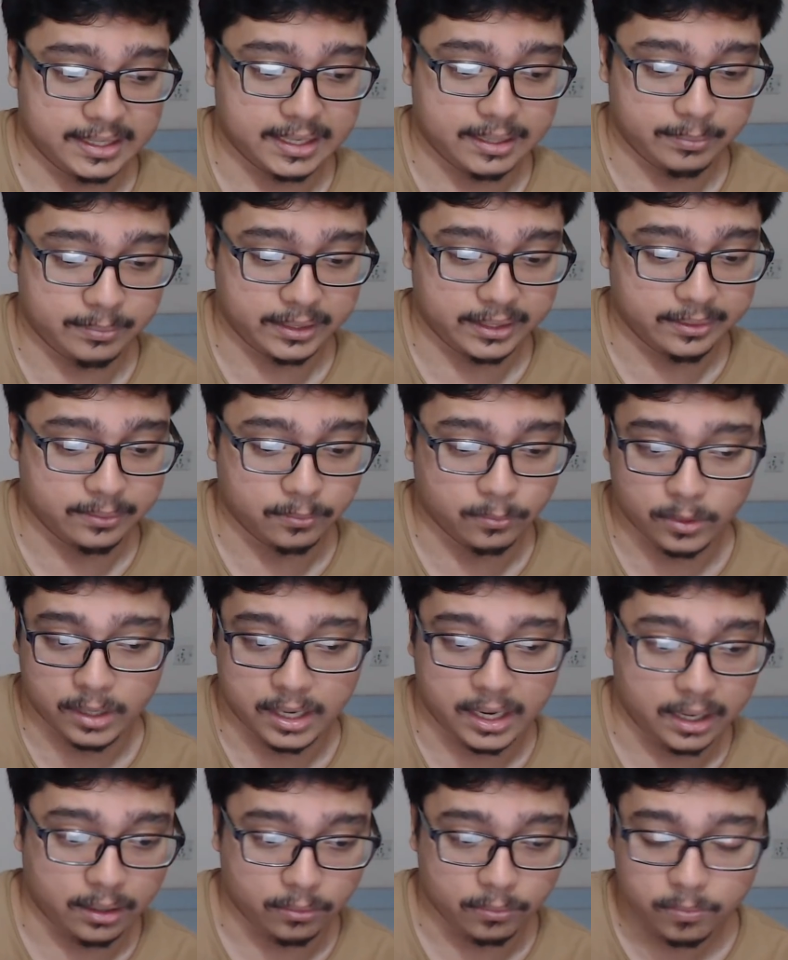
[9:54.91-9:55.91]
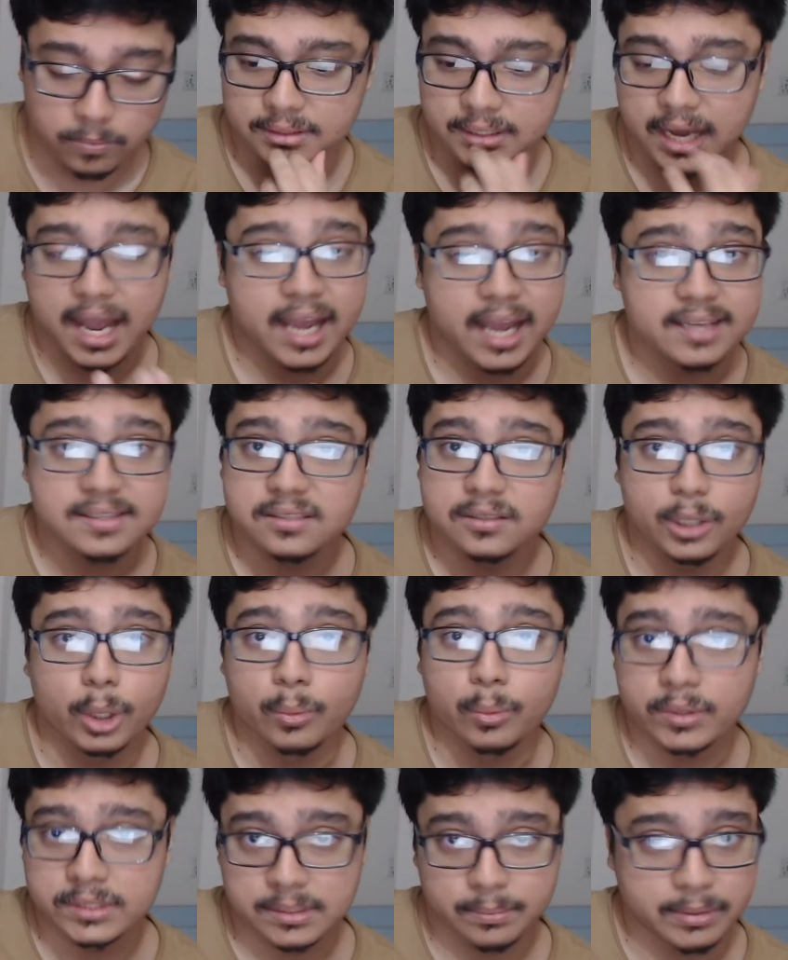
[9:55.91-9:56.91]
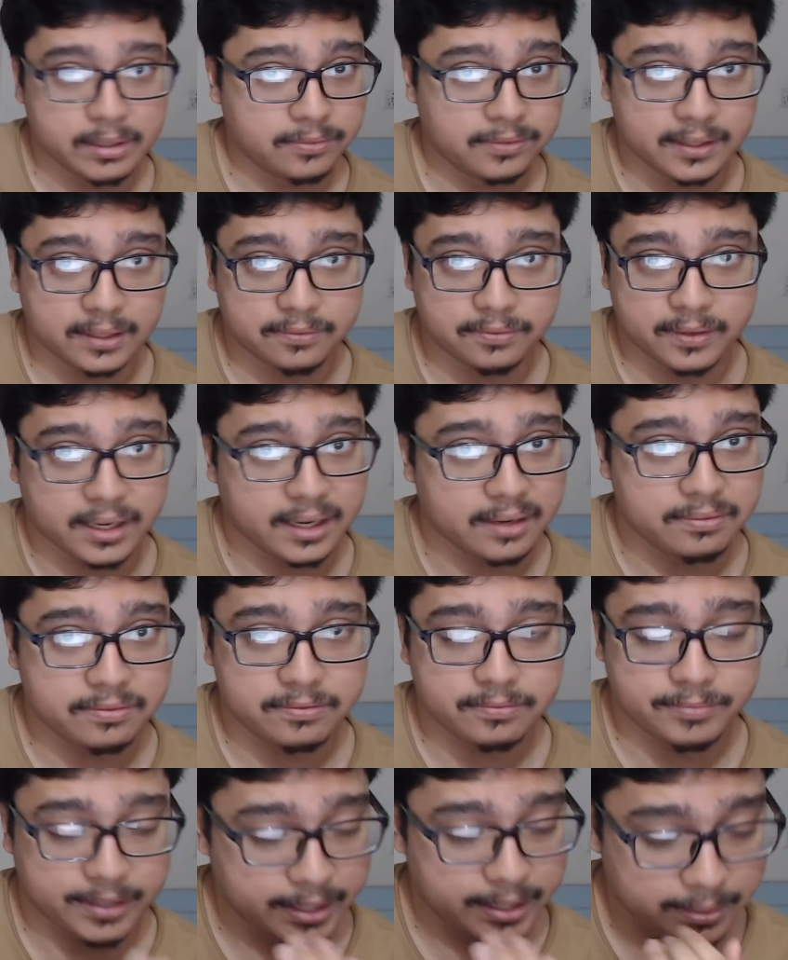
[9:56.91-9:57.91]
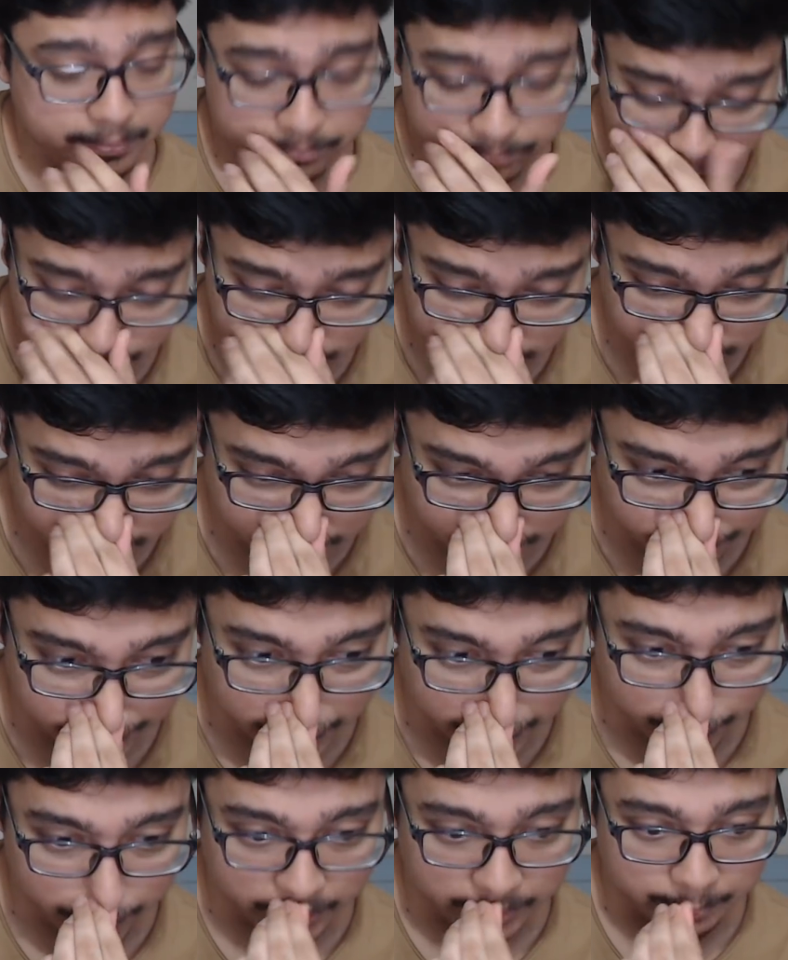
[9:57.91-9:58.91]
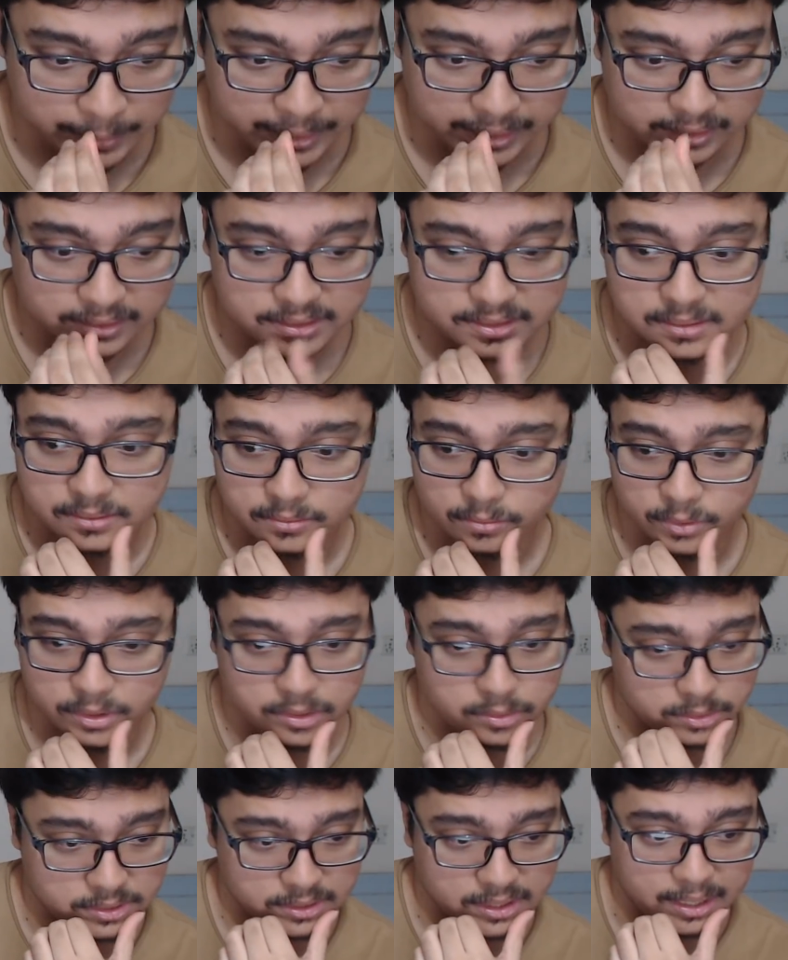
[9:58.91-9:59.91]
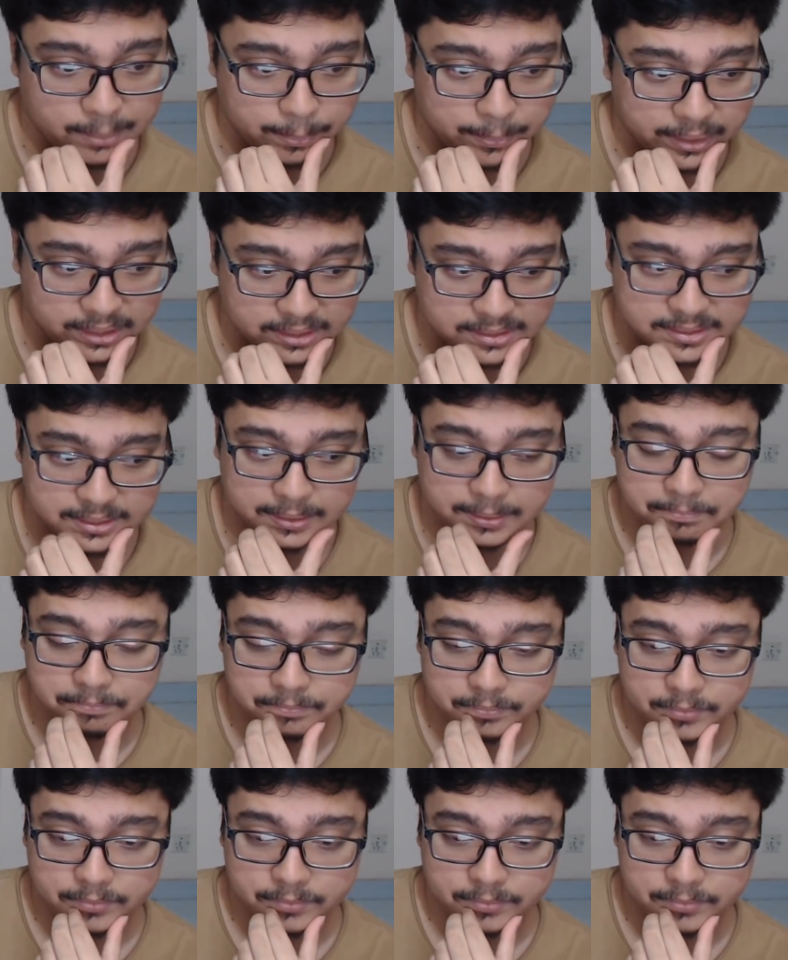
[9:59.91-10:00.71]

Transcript: I mean, wow. The highest note was a B-flat 5. Yeah, B-flat 5 on a mix, which was amazing.